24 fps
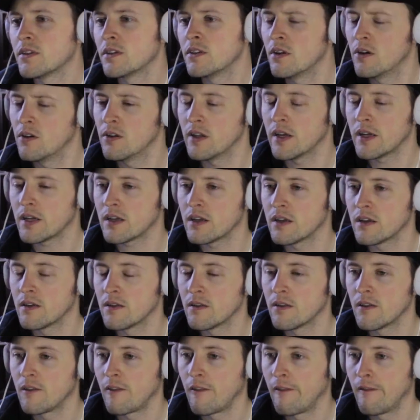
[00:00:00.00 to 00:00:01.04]
You know, like
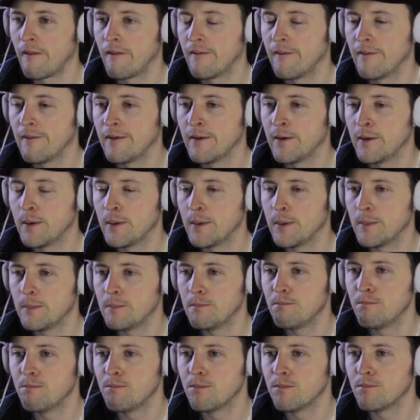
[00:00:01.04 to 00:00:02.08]

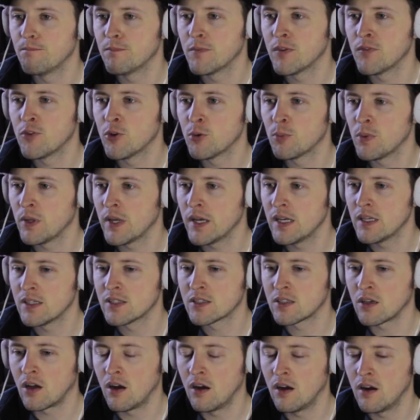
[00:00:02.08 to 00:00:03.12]
if you're playing a
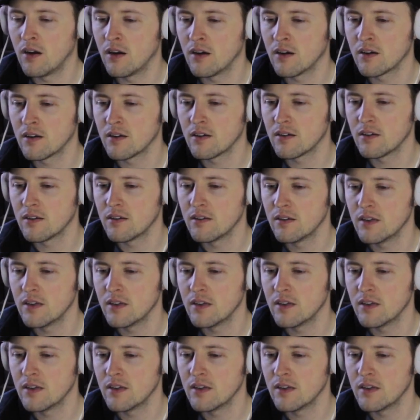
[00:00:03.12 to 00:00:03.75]
song,